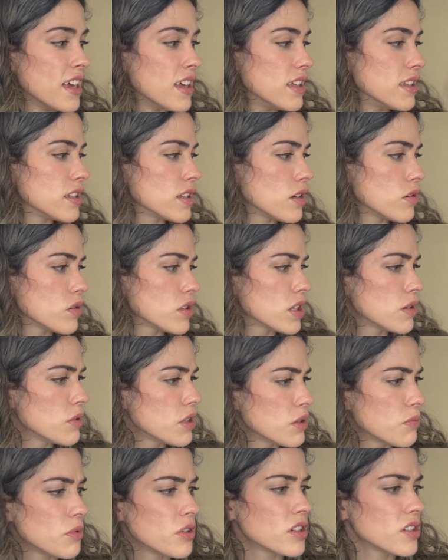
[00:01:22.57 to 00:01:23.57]
And so some of
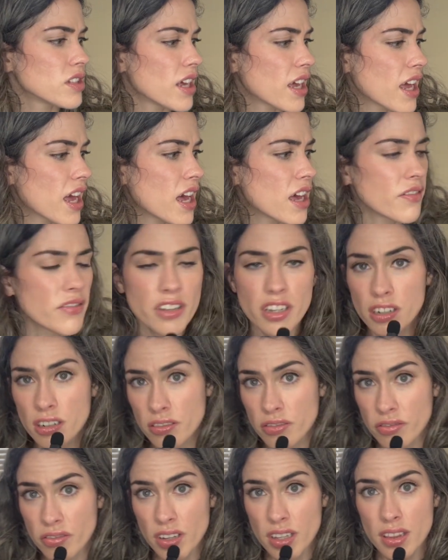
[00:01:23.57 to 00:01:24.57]
the books I have here
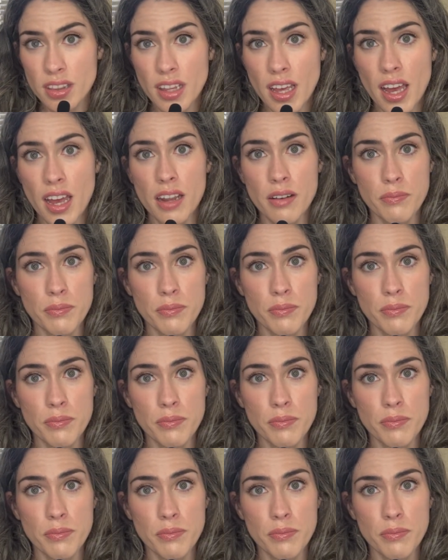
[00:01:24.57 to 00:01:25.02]
fit that,